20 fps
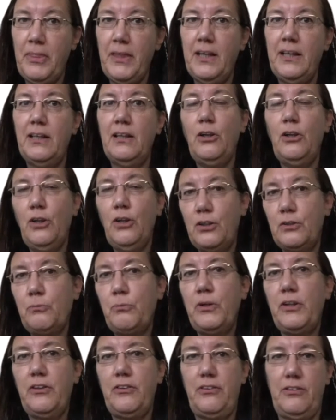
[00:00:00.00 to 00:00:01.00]
along
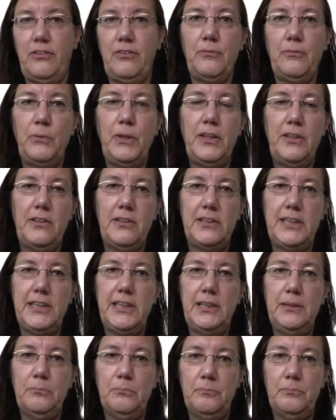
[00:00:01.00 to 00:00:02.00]
with a
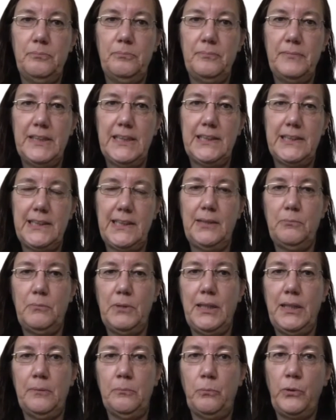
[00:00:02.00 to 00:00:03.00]
team that I'm
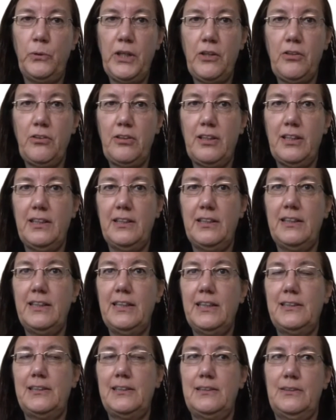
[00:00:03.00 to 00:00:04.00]
with, and
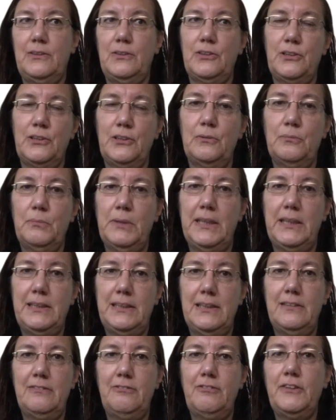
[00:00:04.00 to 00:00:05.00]
that also makes
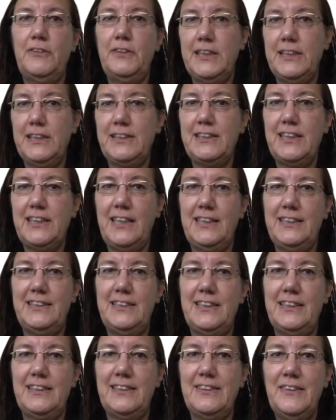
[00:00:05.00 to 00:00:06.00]
it very
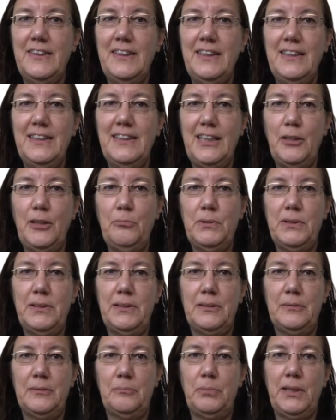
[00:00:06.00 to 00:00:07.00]
exciting. I'm
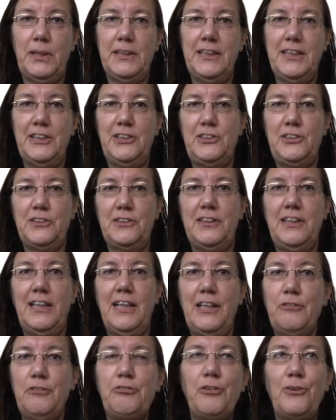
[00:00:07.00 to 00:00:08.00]
by nature a
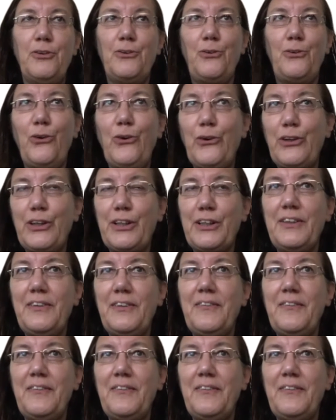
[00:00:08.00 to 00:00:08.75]
lifelong learner,